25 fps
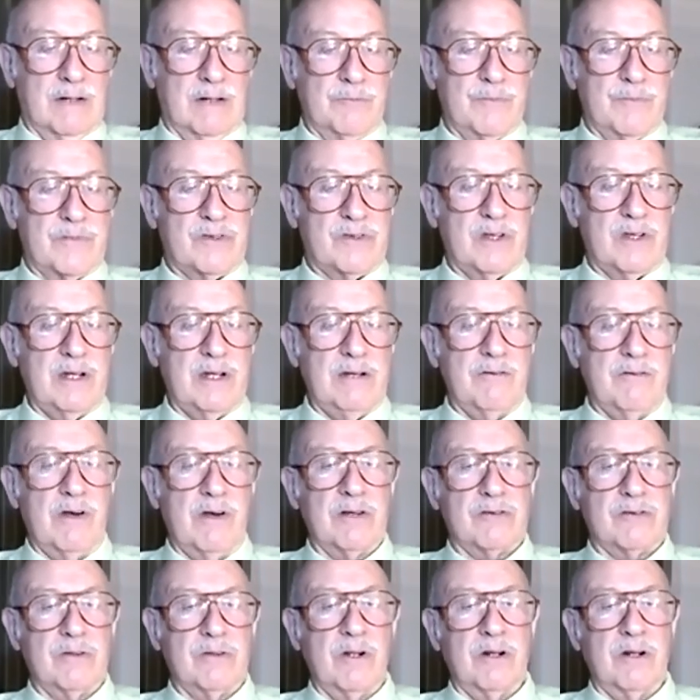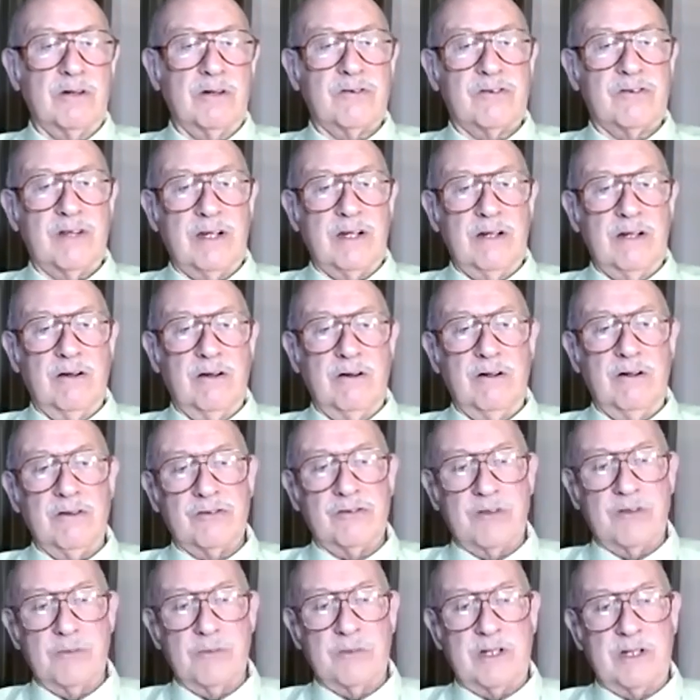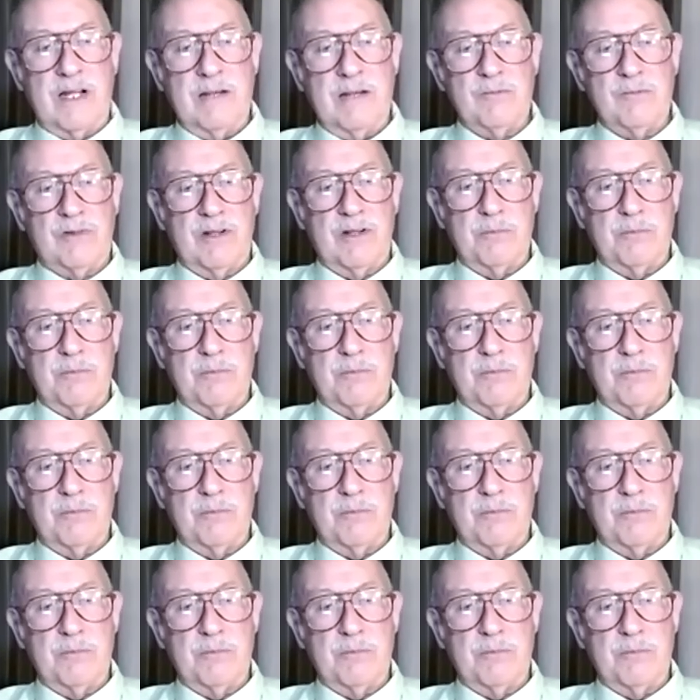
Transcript: City of Oxnard City Hall sometimes